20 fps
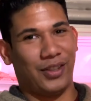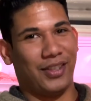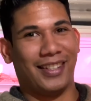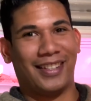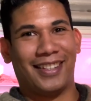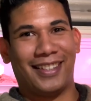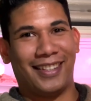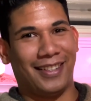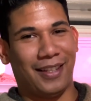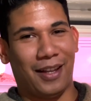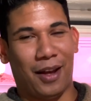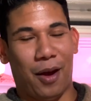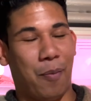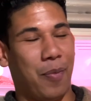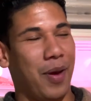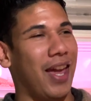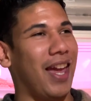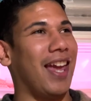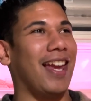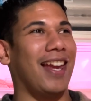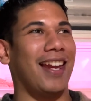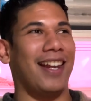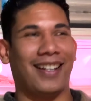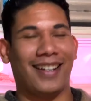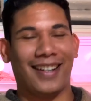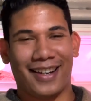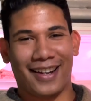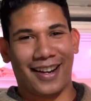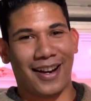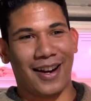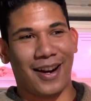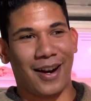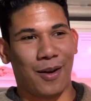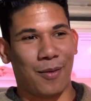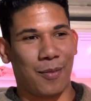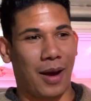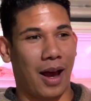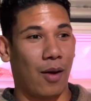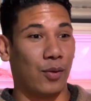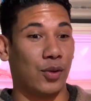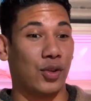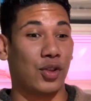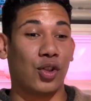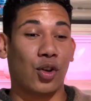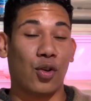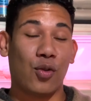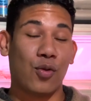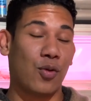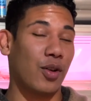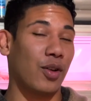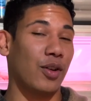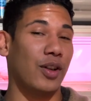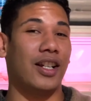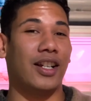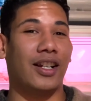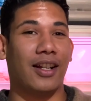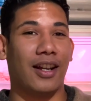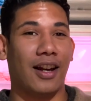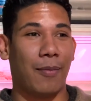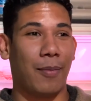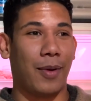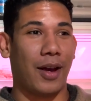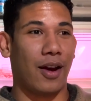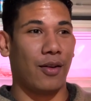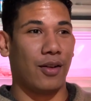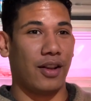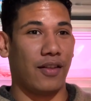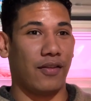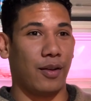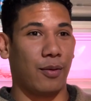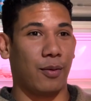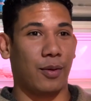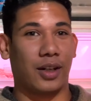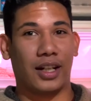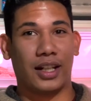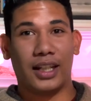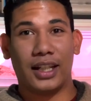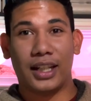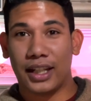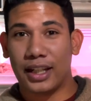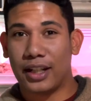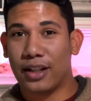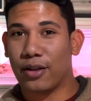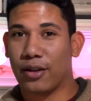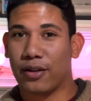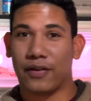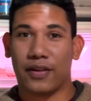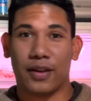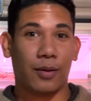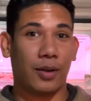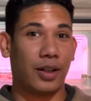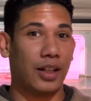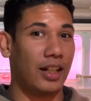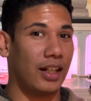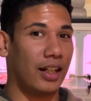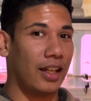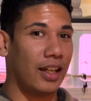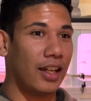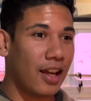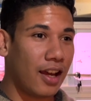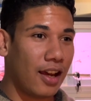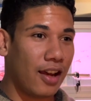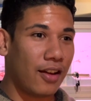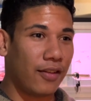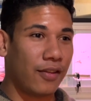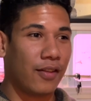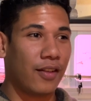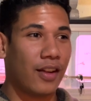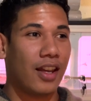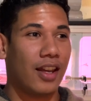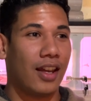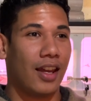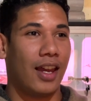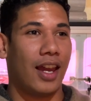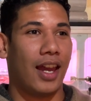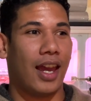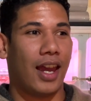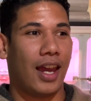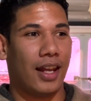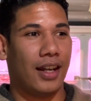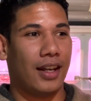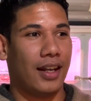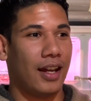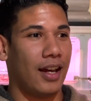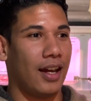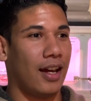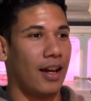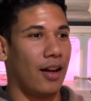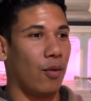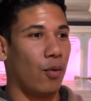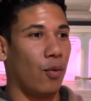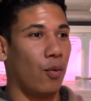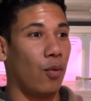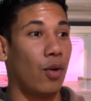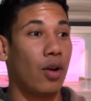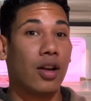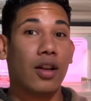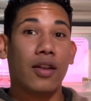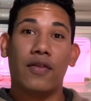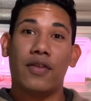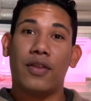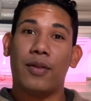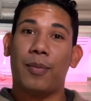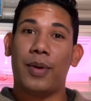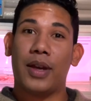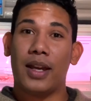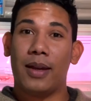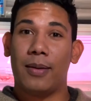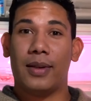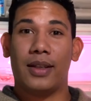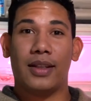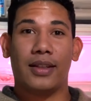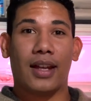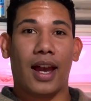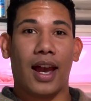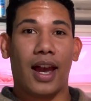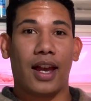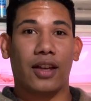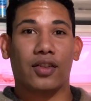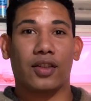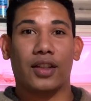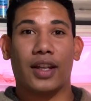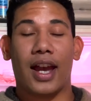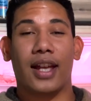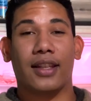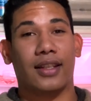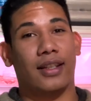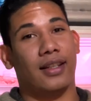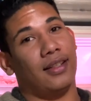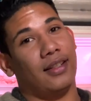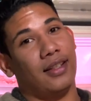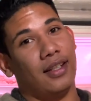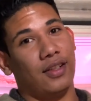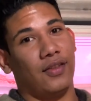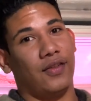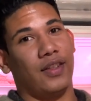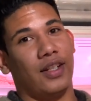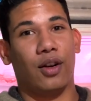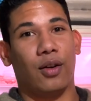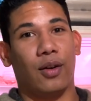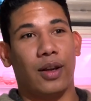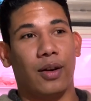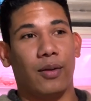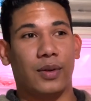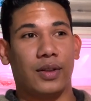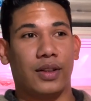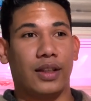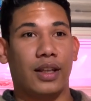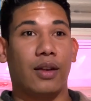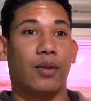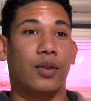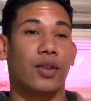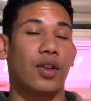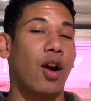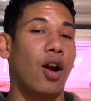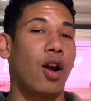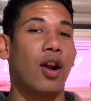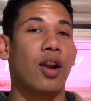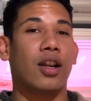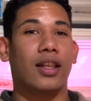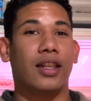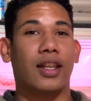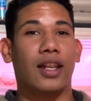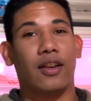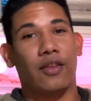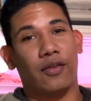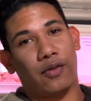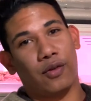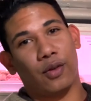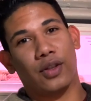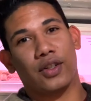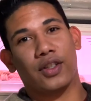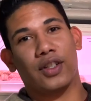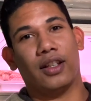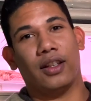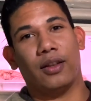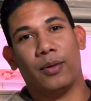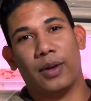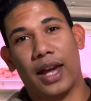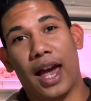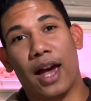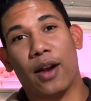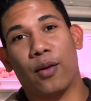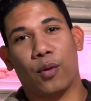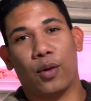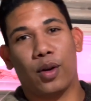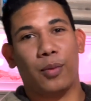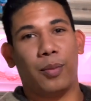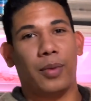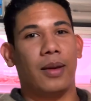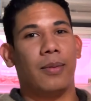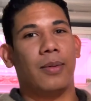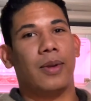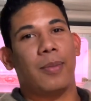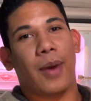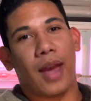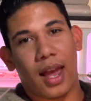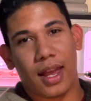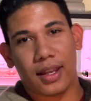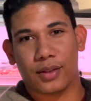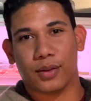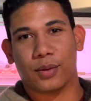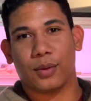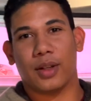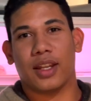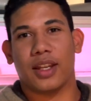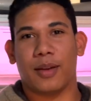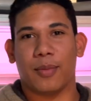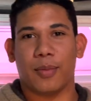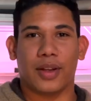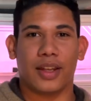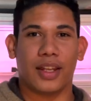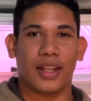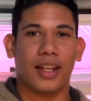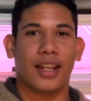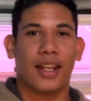just a pain. Um, I was so worried about if they were gonna eat or if they were eating enough. And uh, one of the babies I actually had to assist feed. So it was it was hard. And then unfortunately we had one baby pass away, but